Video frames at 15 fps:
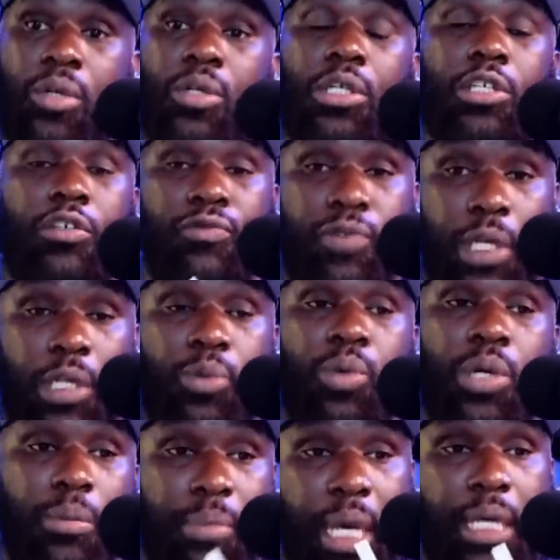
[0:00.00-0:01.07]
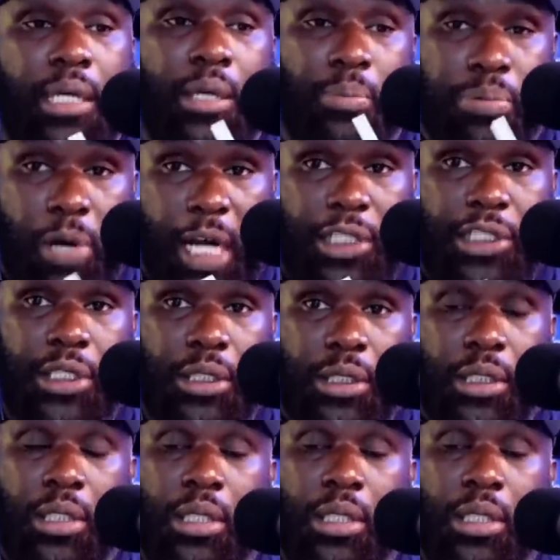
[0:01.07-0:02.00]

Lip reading: and you really want to make an impression,